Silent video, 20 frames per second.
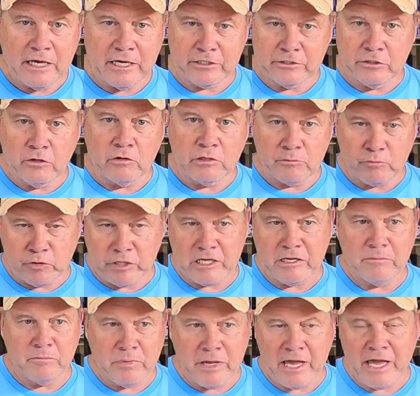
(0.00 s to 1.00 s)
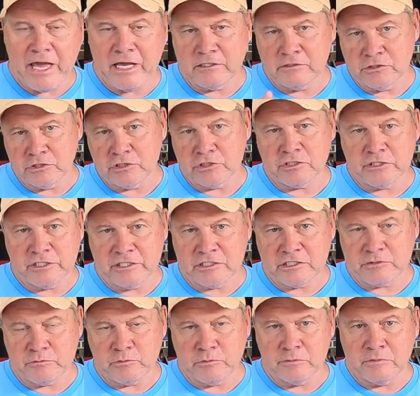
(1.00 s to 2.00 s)
I could only bring it back and just
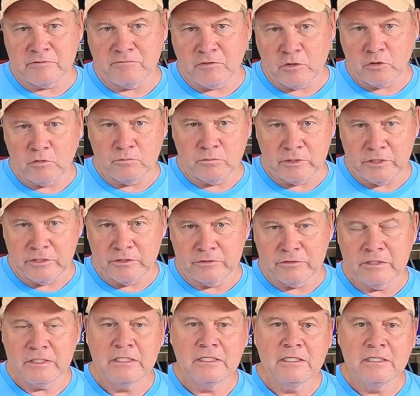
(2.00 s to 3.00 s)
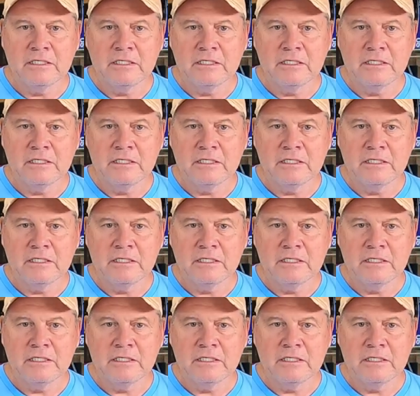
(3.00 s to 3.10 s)
test it with my voltmeter